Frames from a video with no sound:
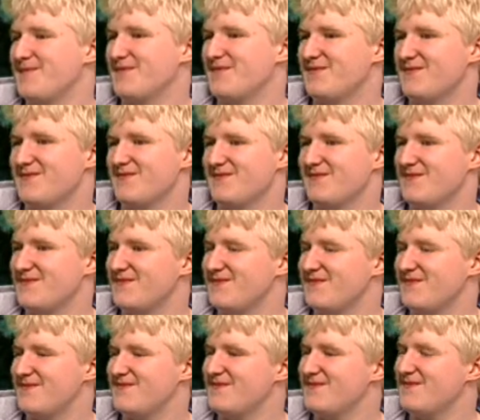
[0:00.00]

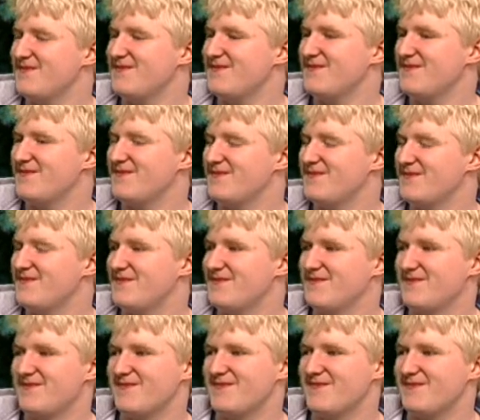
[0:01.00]

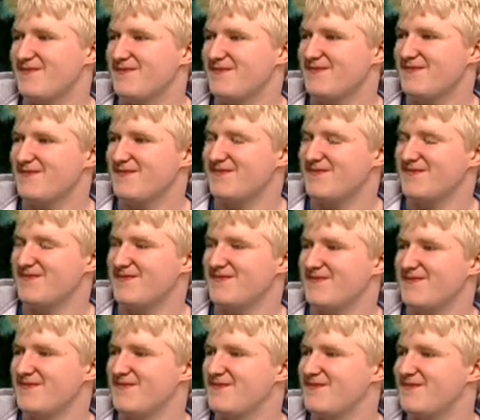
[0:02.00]

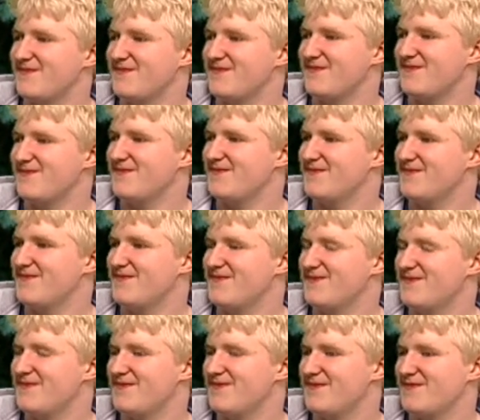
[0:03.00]

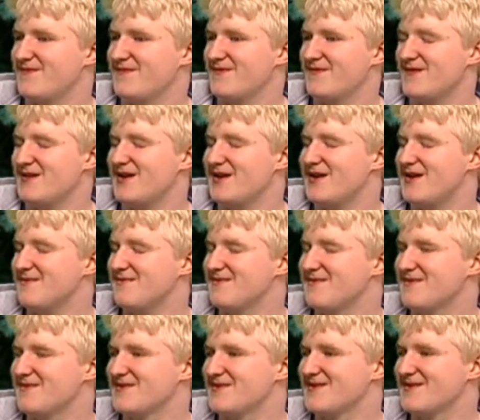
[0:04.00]

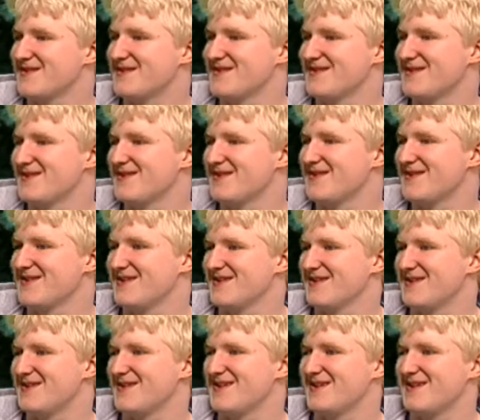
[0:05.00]

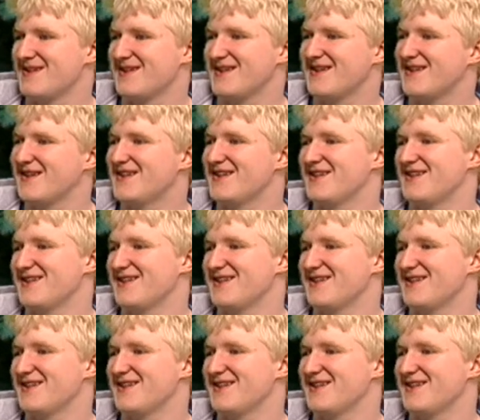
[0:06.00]
(silent)